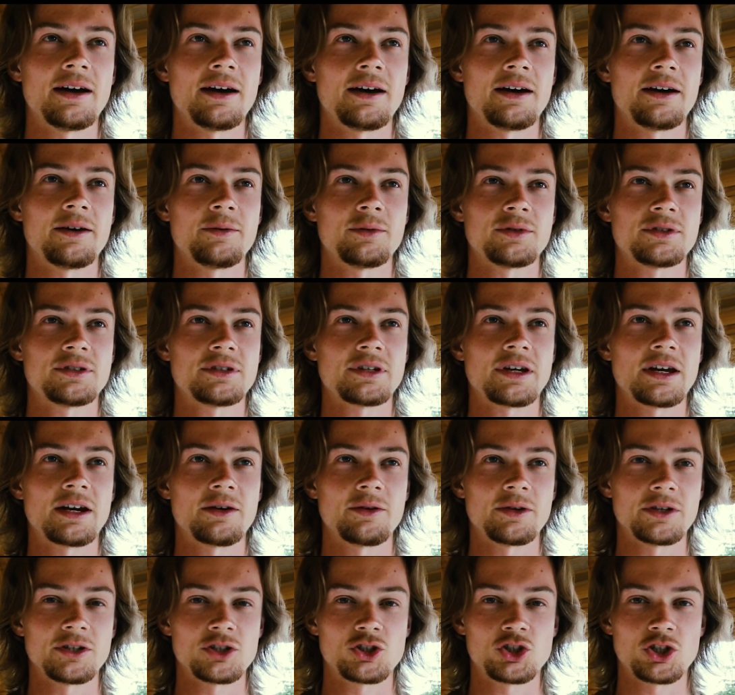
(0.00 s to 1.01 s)
I was
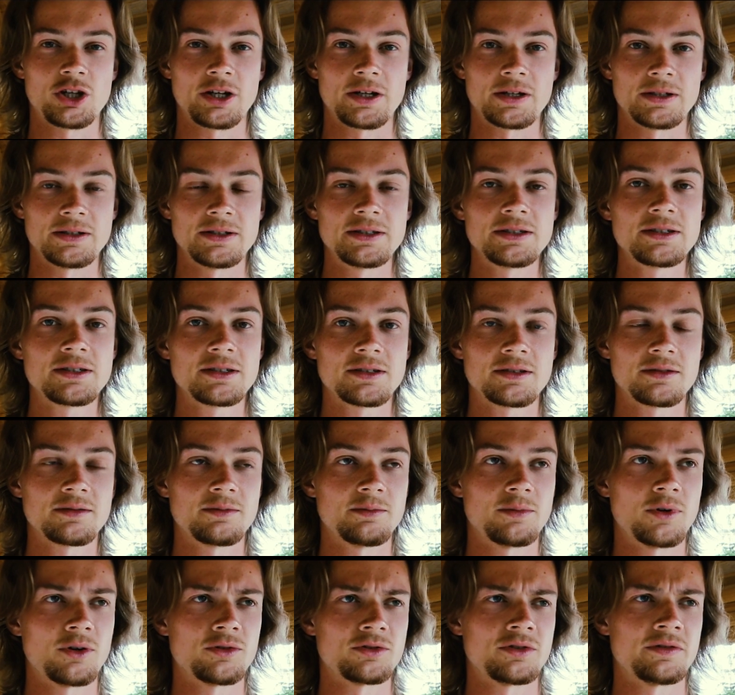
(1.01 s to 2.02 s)
scaring chickens
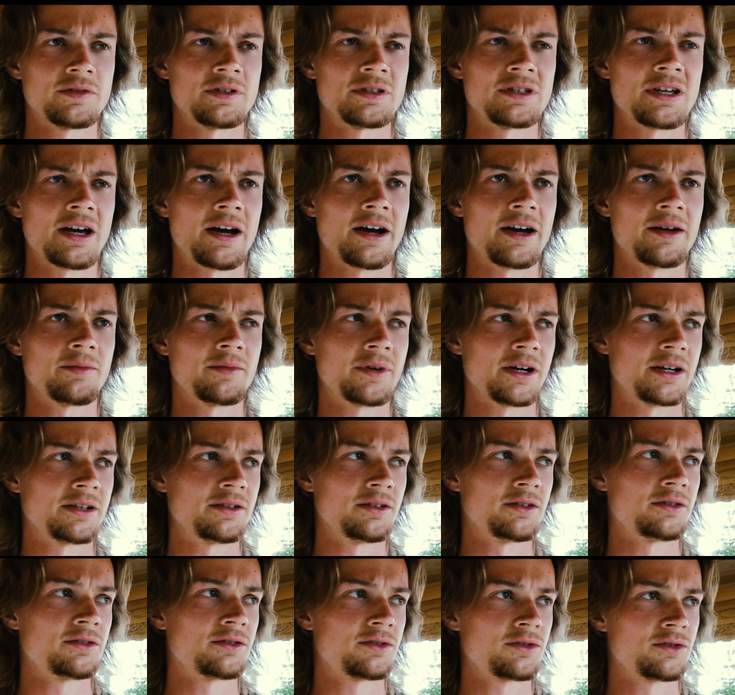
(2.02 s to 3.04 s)
most of the time. I
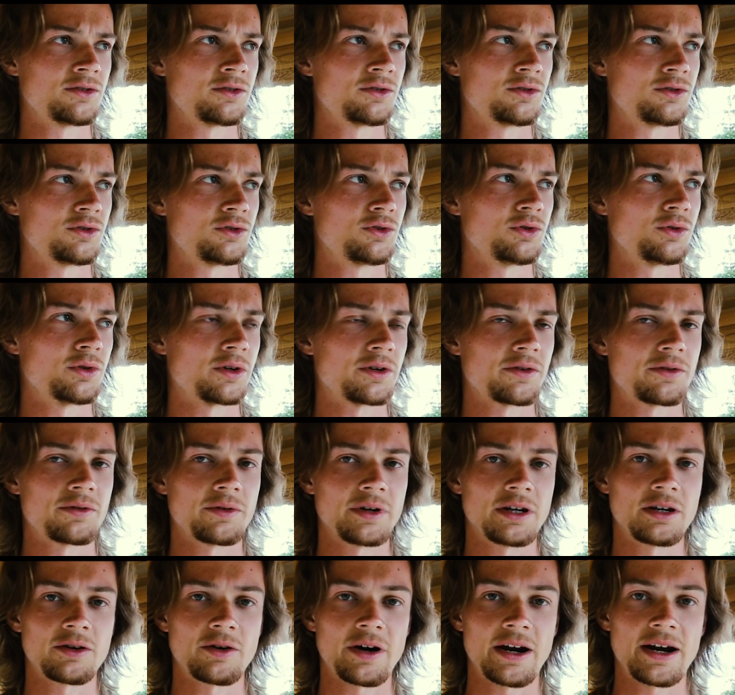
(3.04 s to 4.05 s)
did 2 or
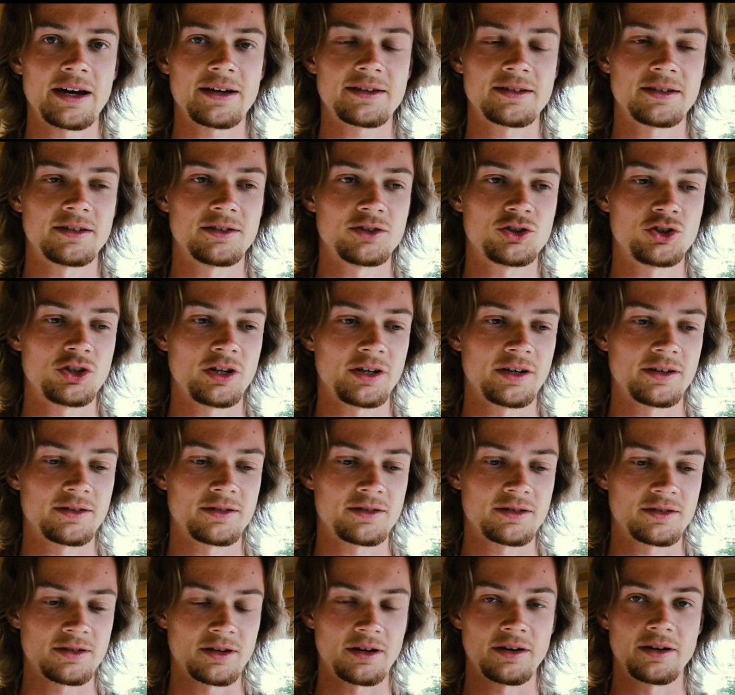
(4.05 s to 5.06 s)
3 cracks, and chickens
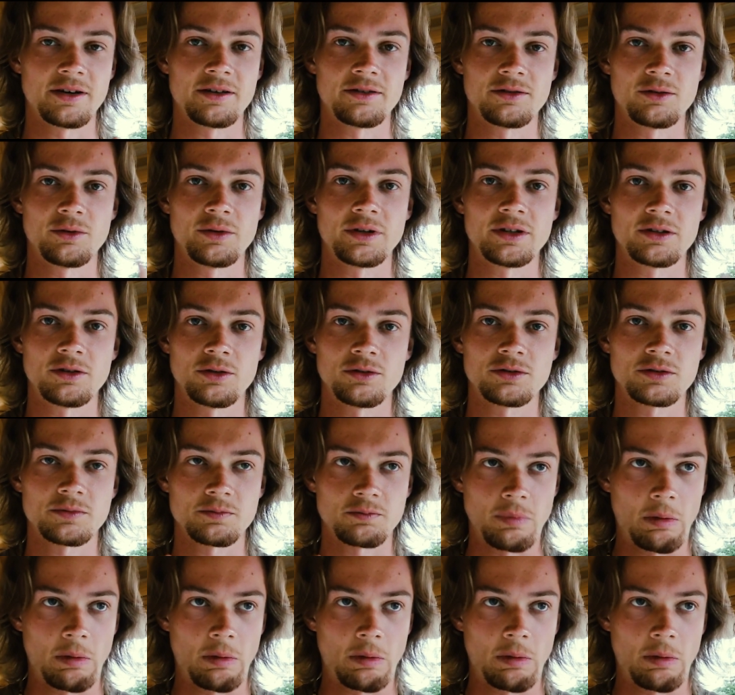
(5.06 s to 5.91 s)
starting doing those.